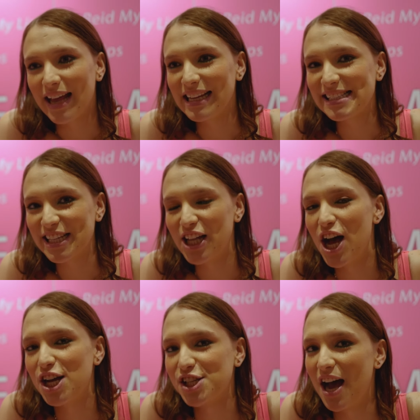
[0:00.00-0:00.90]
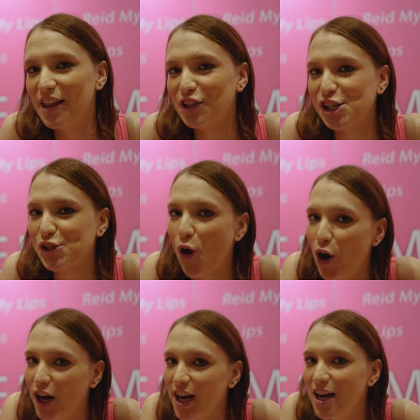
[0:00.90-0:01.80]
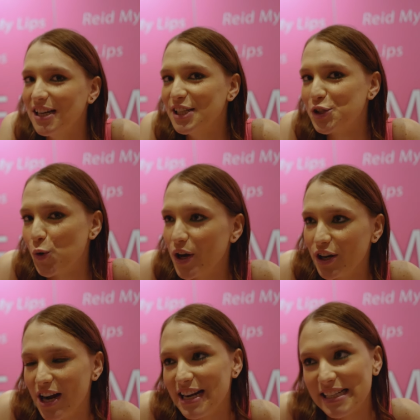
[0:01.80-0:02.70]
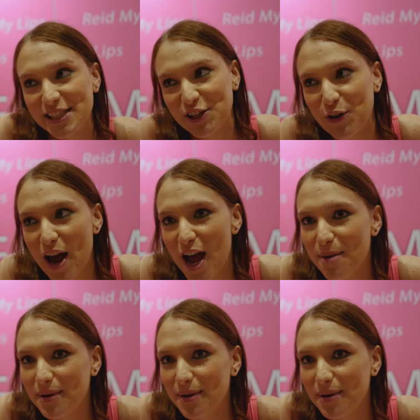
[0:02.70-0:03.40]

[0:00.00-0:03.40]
Easy underscore on Twitter and Instagram.